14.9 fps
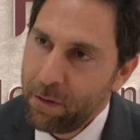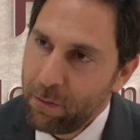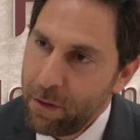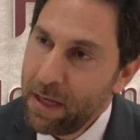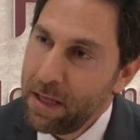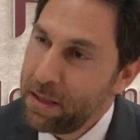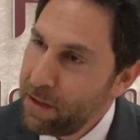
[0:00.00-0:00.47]

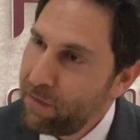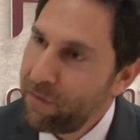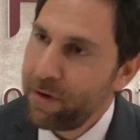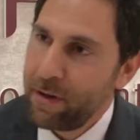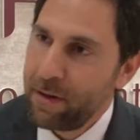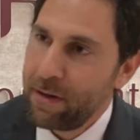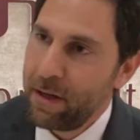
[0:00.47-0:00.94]
really
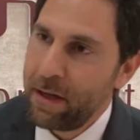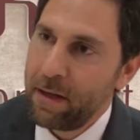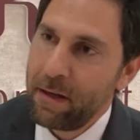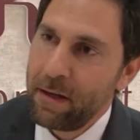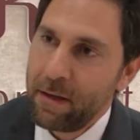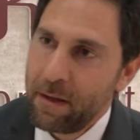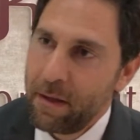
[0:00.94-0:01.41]
different
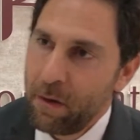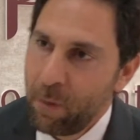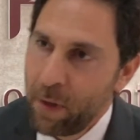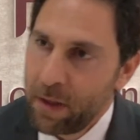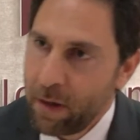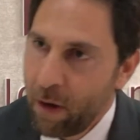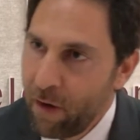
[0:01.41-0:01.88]
than the,
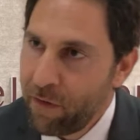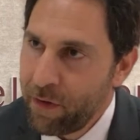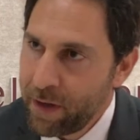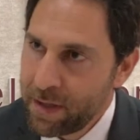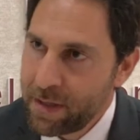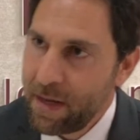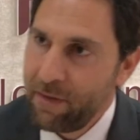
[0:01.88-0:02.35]
what
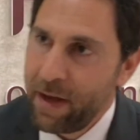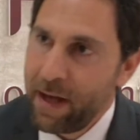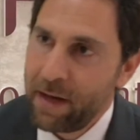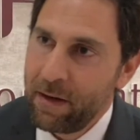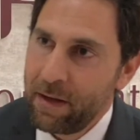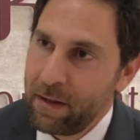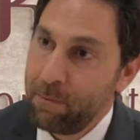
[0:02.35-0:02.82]
offerings they've
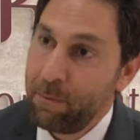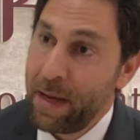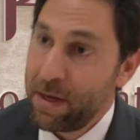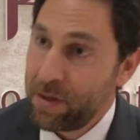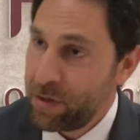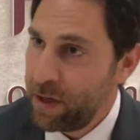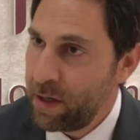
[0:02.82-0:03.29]
had in
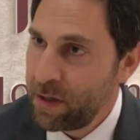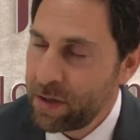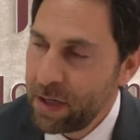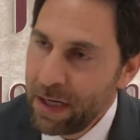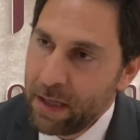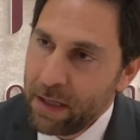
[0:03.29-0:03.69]
past years.